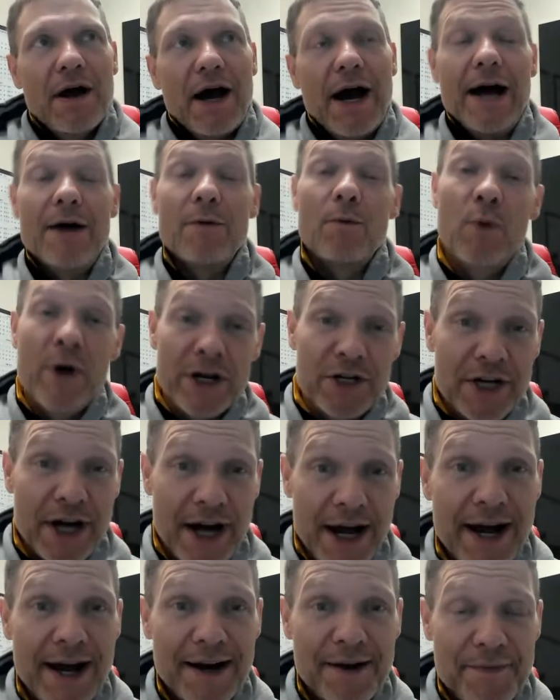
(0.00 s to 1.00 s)
I wish I
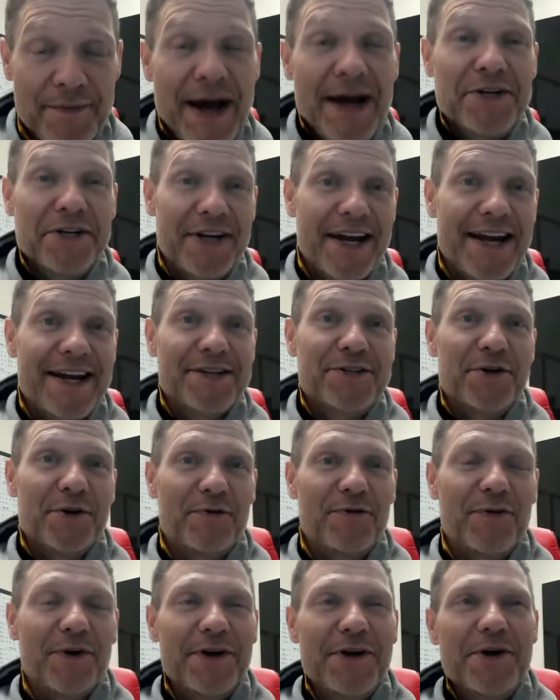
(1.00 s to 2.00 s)
had a magic answer
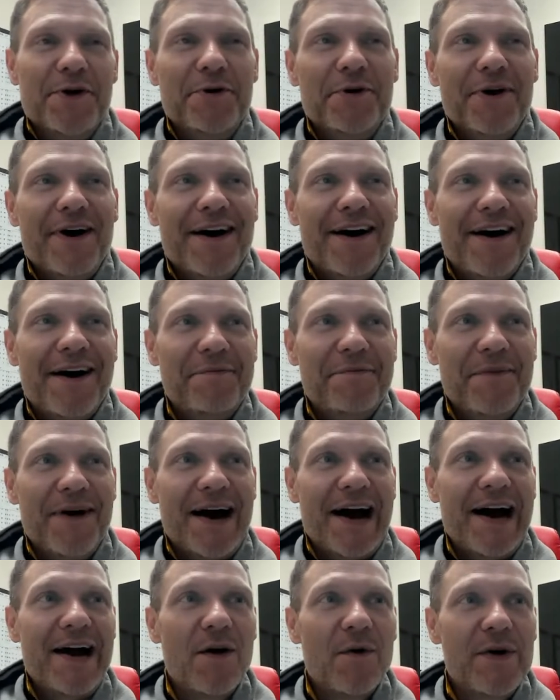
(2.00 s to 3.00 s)
for you.
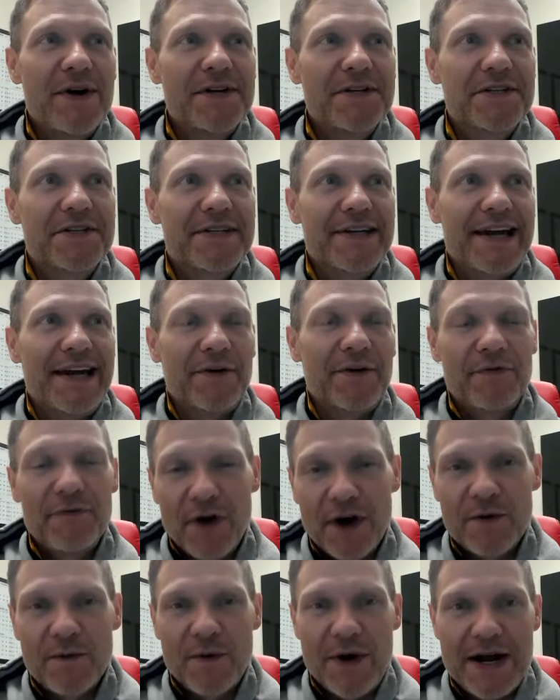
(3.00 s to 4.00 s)
I always, in a
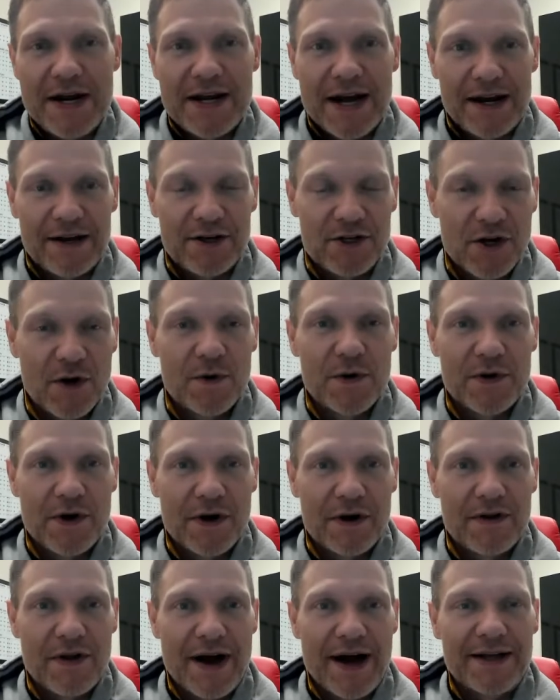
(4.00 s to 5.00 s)
fun way, kind of joke with our
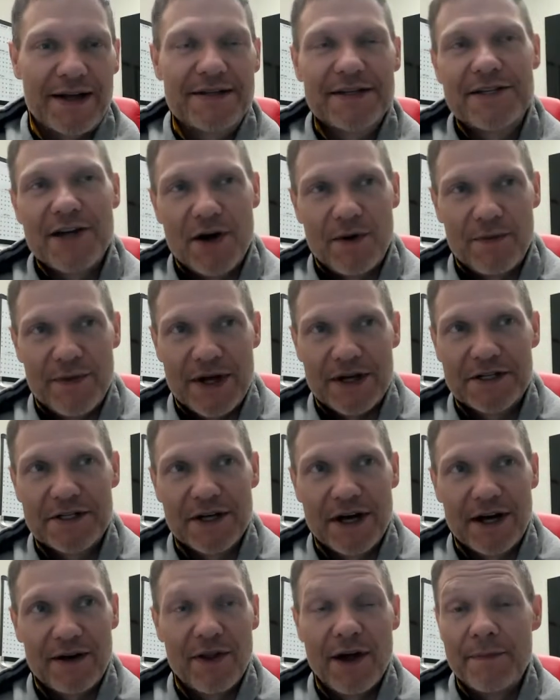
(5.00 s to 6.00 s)
clients and tell them this.
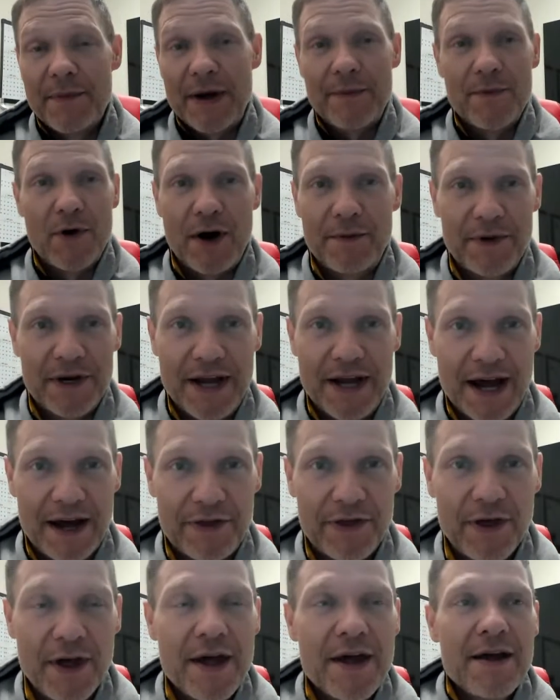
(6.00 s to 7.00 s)
I love my mom to
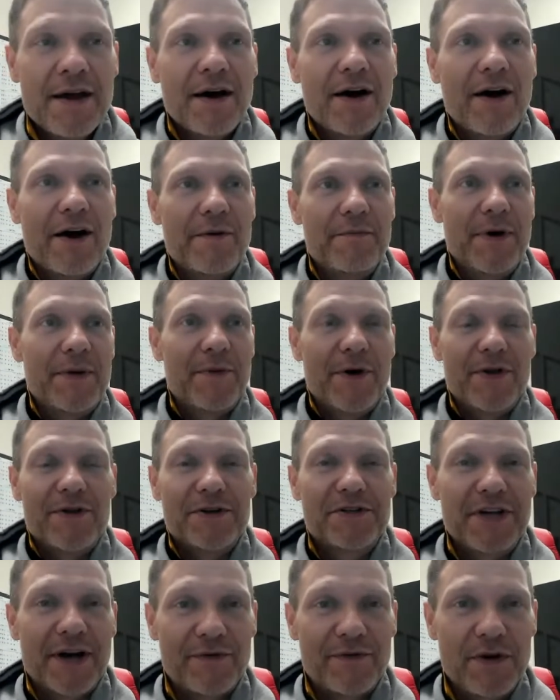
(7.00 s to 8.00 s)
death. My
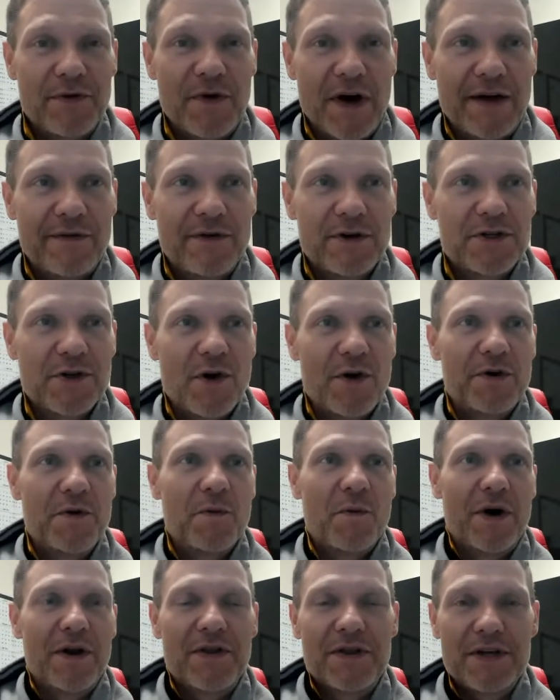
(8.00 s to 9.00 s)
mother's 75 years old. And
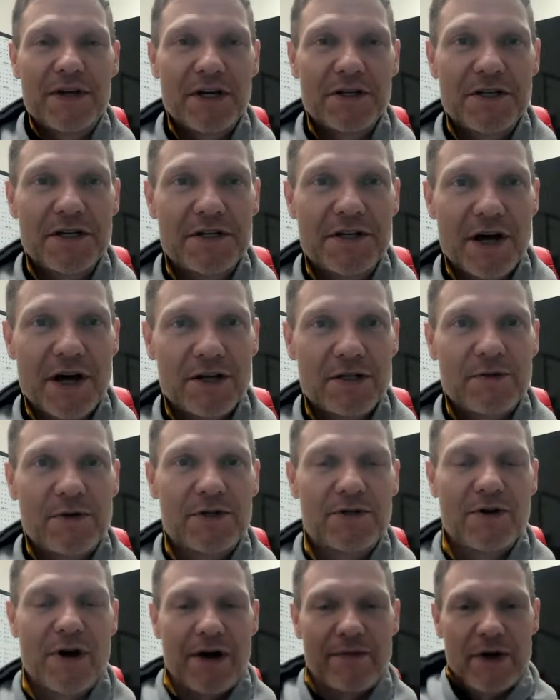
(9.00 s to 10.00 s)
one of the things she tells me is,
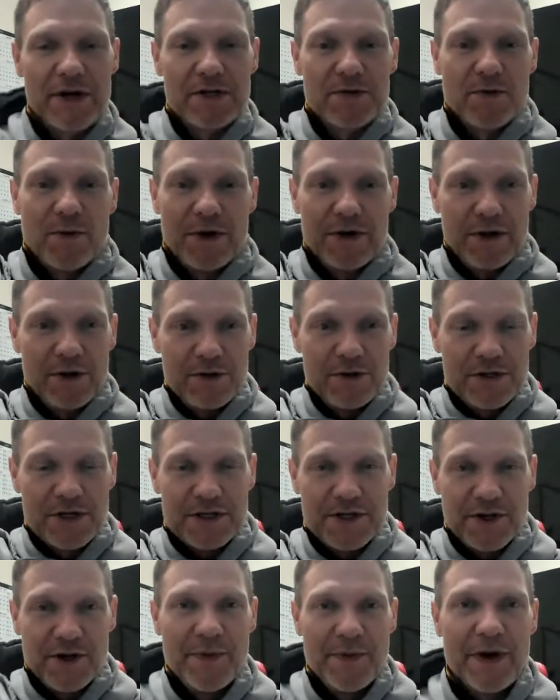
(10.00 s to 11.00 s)
Trev, I just want to lose
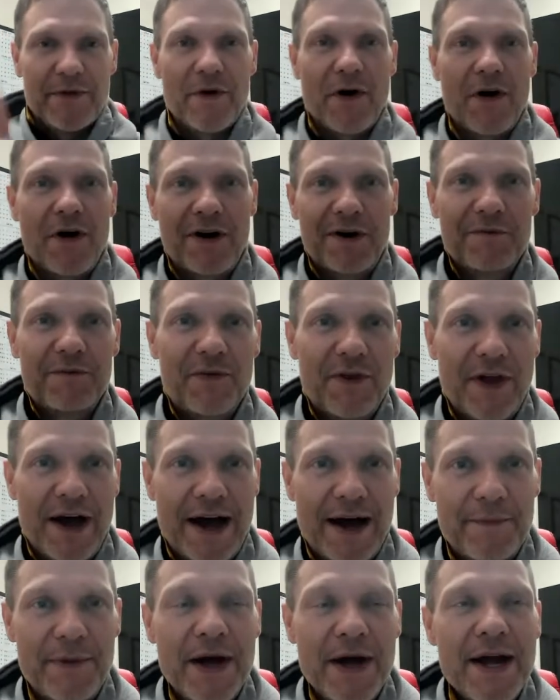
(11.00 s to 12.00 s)
this little bit of arm
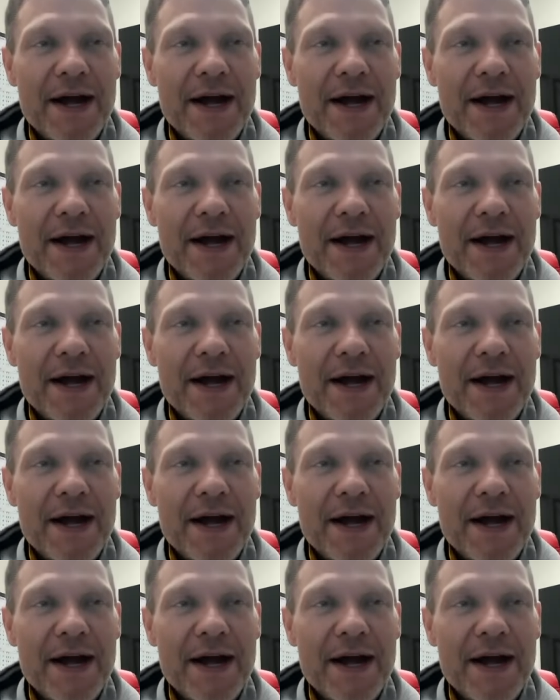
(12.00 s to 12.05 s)
flab.